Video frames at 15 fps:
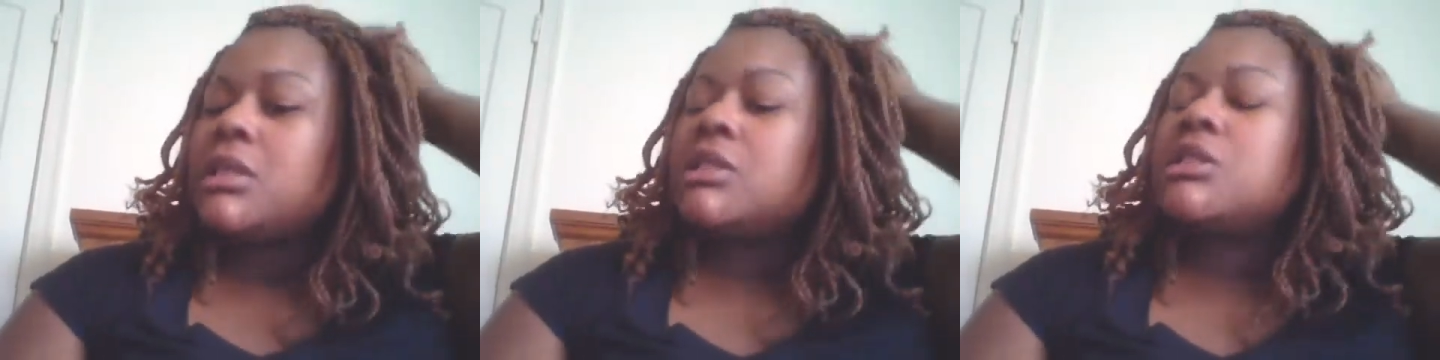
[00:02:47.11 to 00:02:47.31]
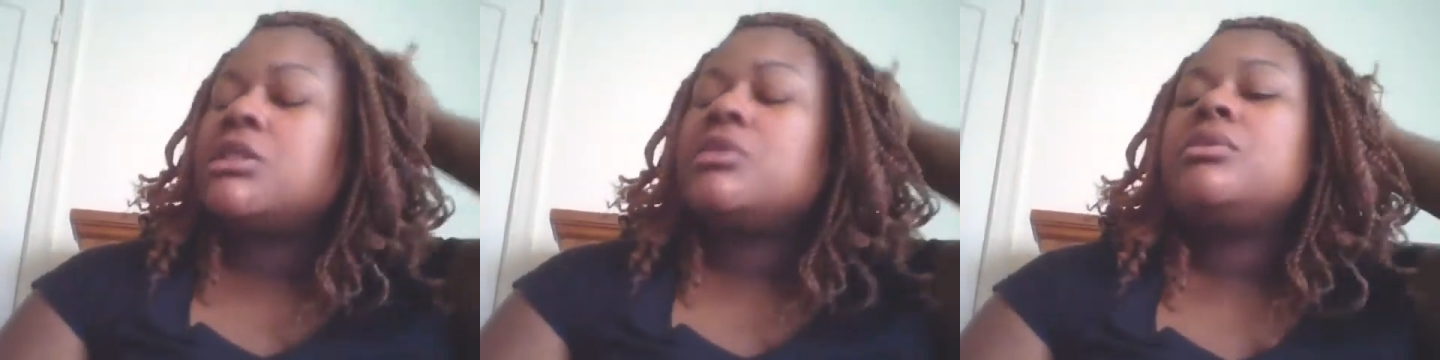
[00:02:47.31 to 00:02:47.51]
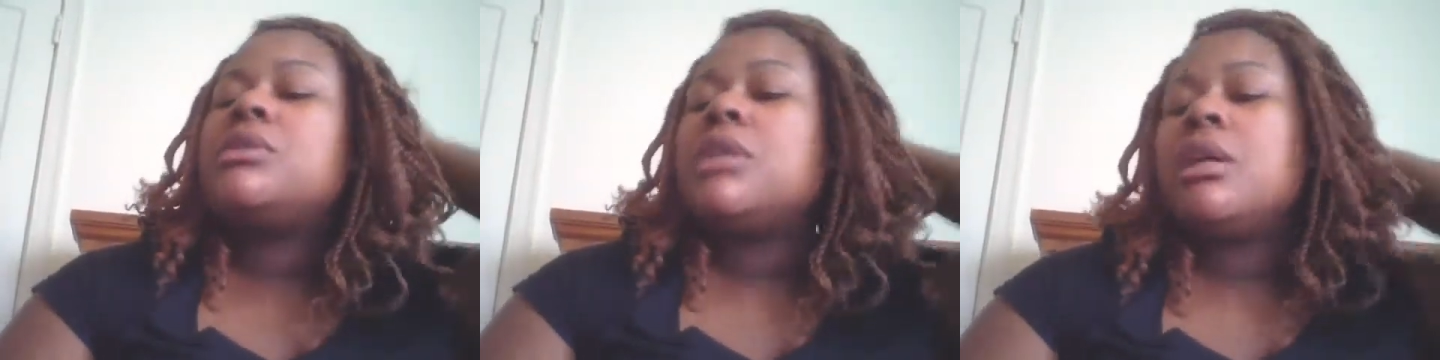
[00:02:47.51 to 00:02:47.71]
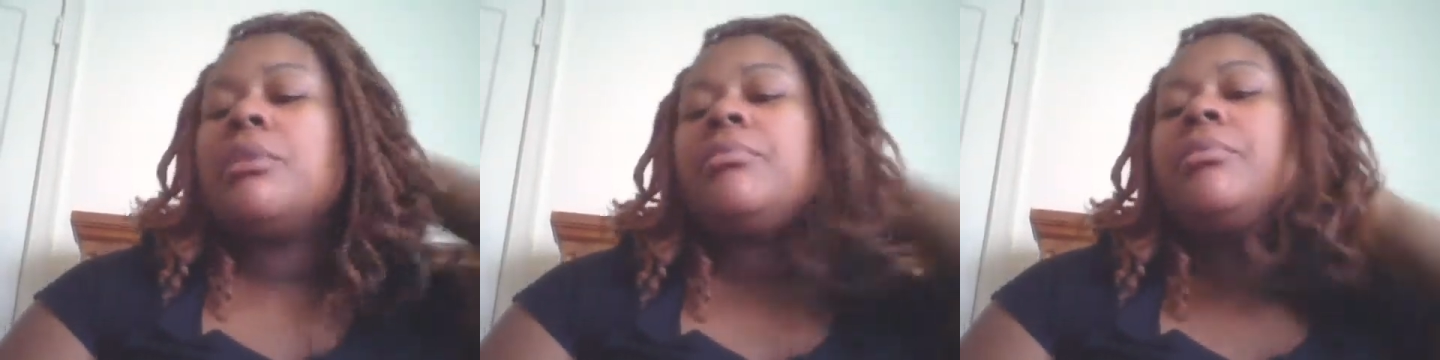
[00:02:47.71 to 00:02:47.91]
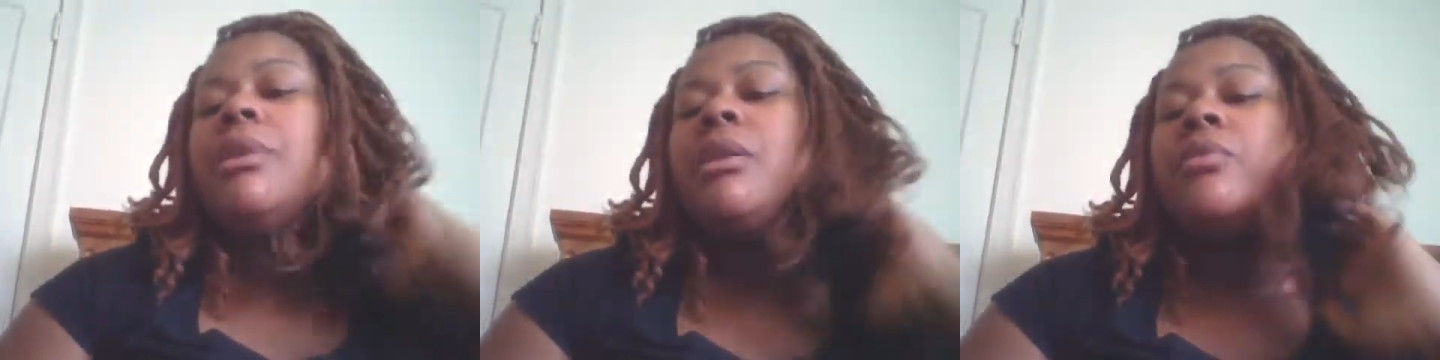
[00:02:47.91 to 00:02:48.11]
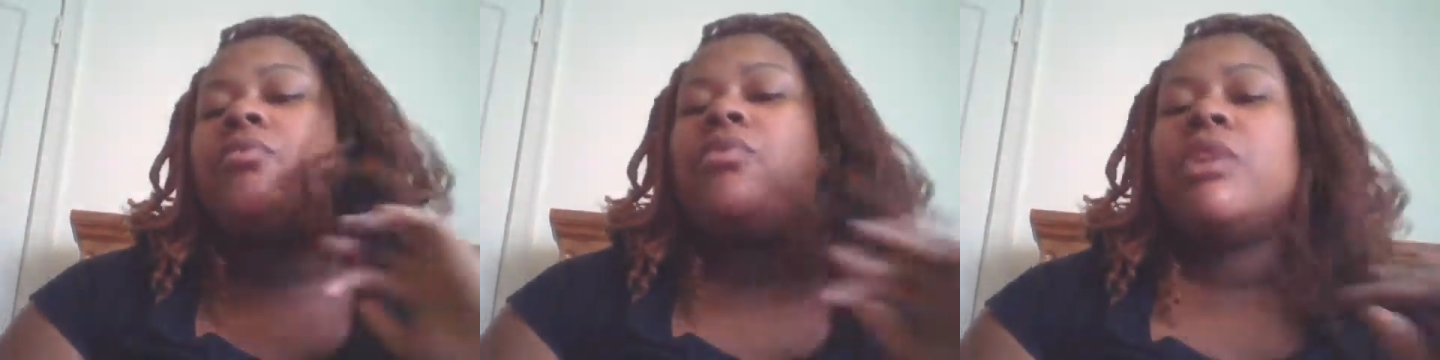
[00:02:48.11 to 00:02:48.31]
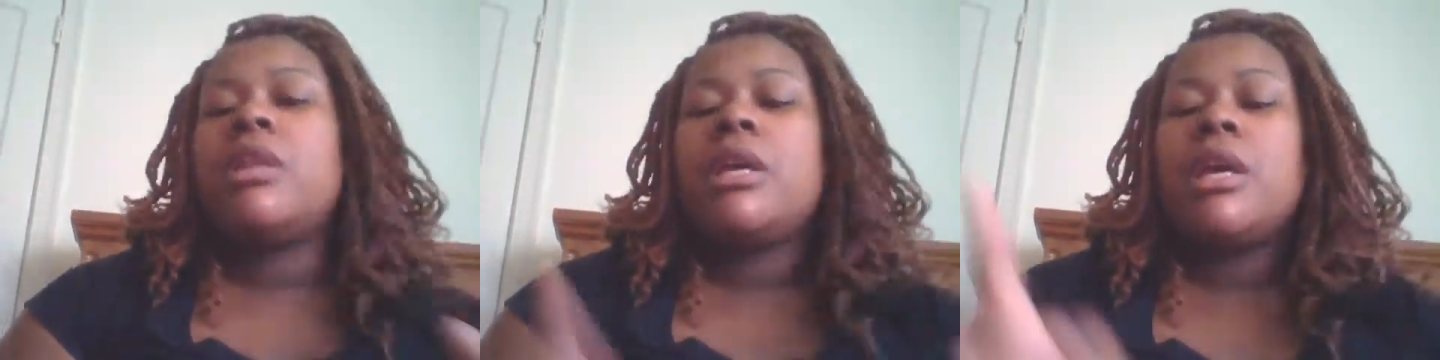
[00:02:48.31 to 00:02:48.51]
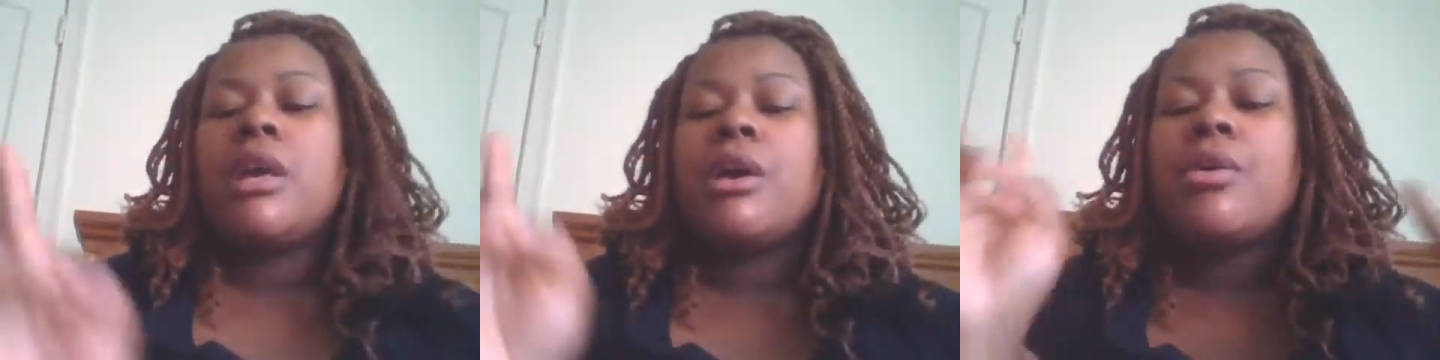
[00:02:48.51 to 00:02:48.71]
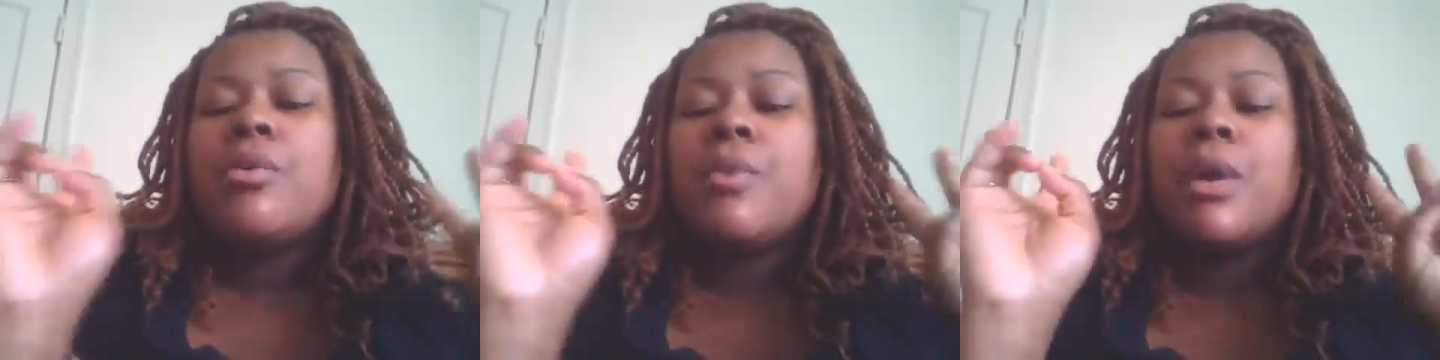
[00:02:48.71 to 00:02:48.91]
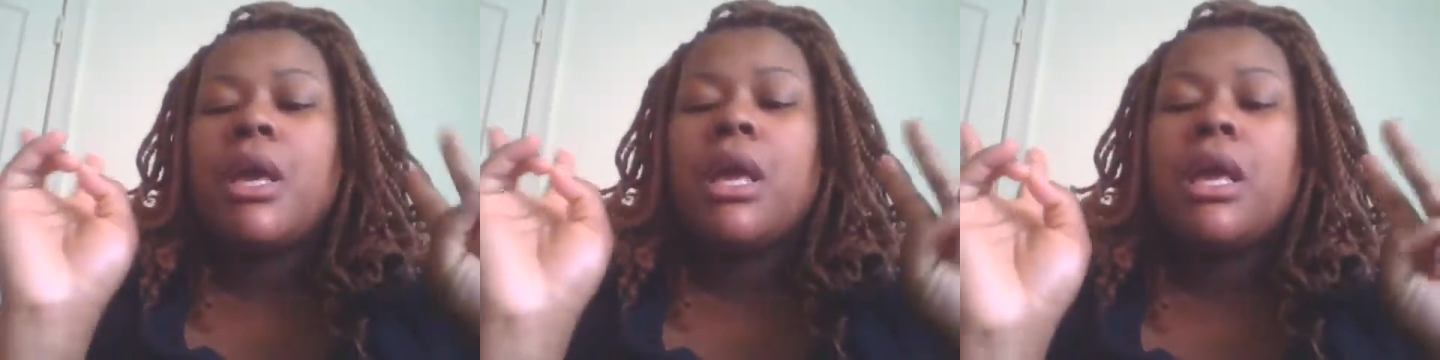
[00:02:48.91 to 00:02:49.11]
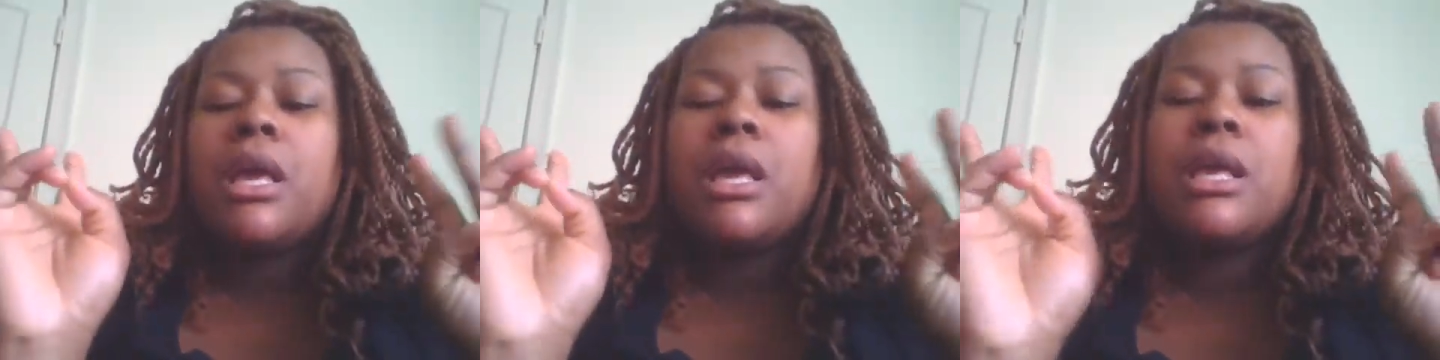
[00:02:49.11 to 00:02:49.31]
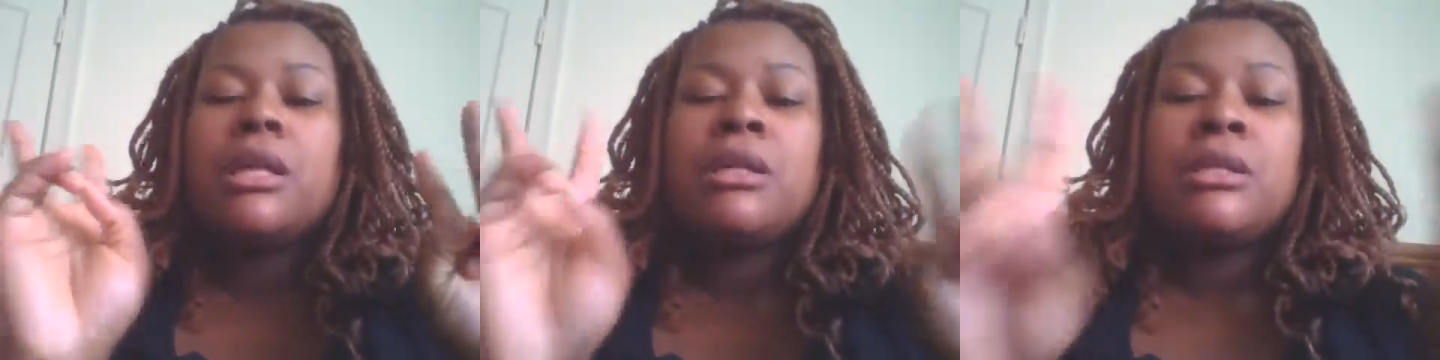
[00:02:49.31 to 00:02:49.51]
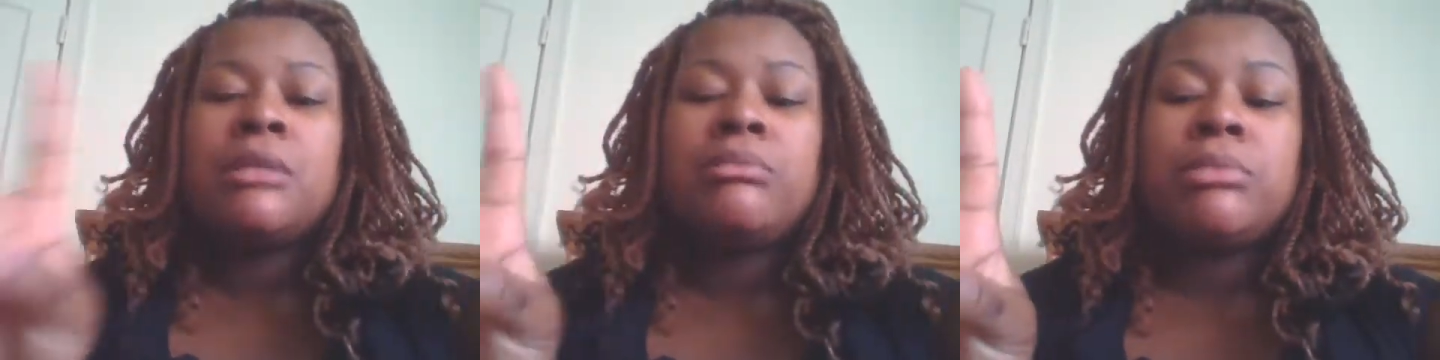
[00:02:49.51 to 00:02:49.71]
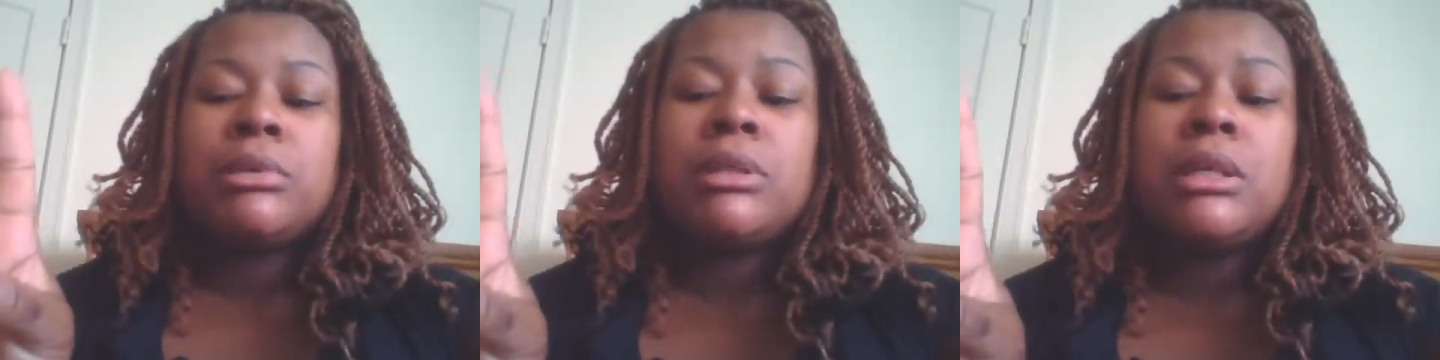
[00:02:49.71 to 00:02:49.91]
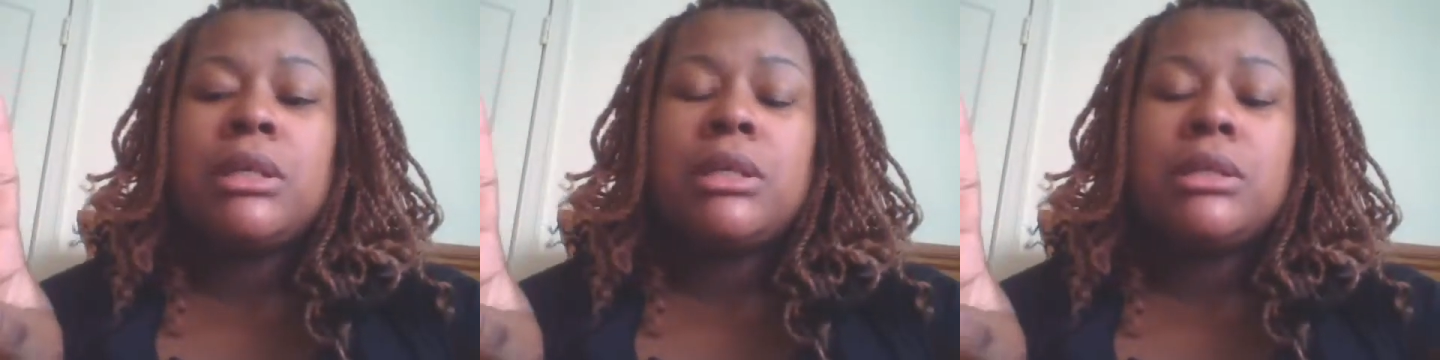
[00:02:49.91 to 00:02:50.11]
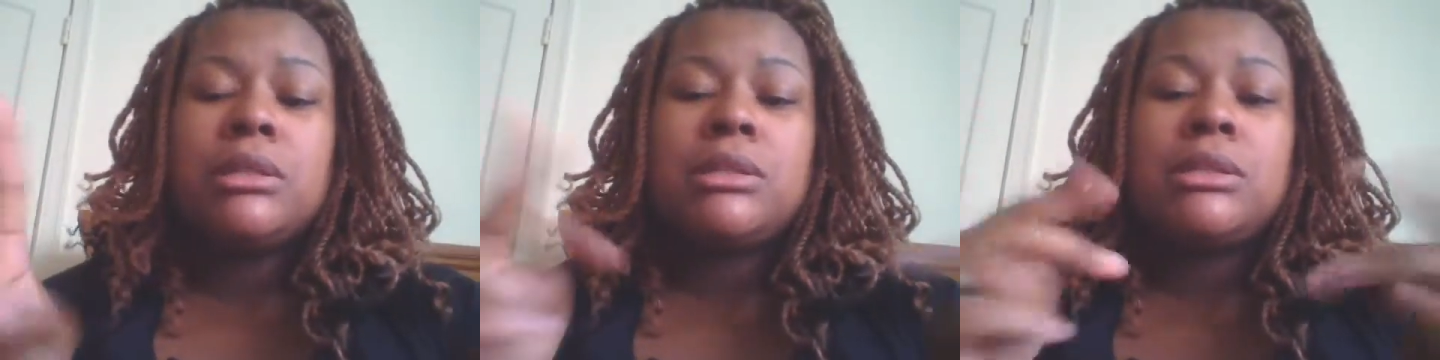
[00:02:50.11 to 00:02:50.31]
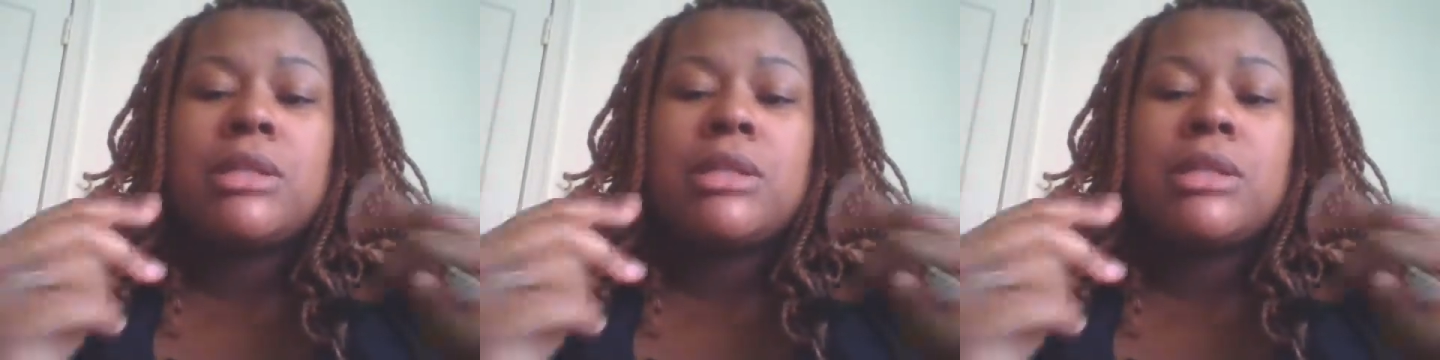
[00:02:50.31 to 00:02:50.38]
two something minute video. And peace.